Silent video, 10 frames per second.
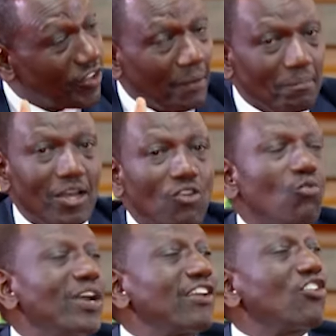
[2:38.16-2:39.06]
them.
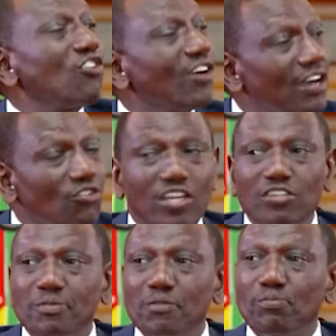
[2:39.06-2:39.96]
We are no longer going
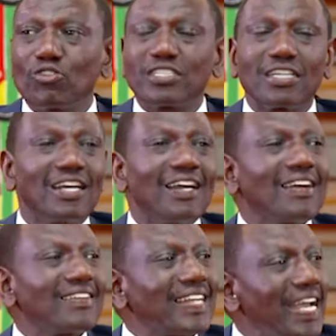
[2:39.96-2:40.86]
to be importing
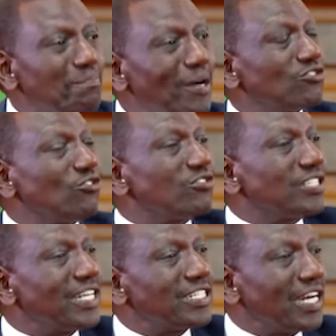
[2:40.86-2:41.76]
diapers or
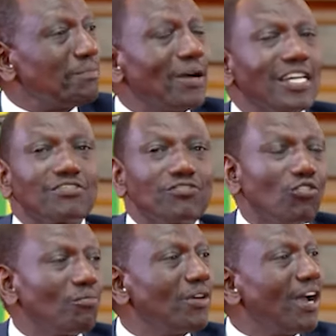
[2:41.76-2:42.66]
sanitary pads
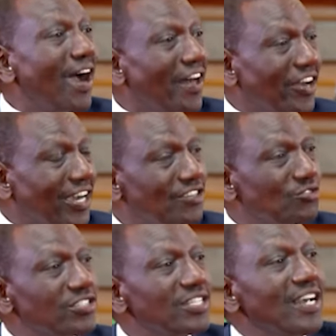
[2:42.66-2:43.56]
from other
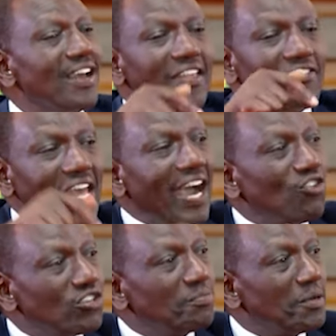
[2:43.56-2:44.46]
countries. They are
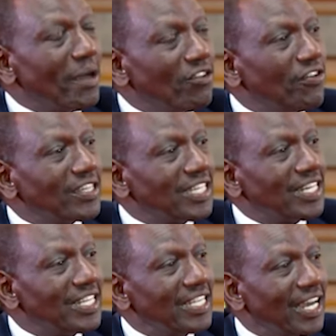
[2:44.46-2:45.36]
going to be manufactured
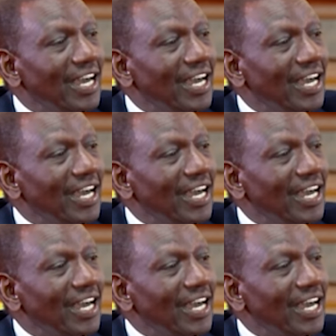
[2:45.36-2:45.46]
here.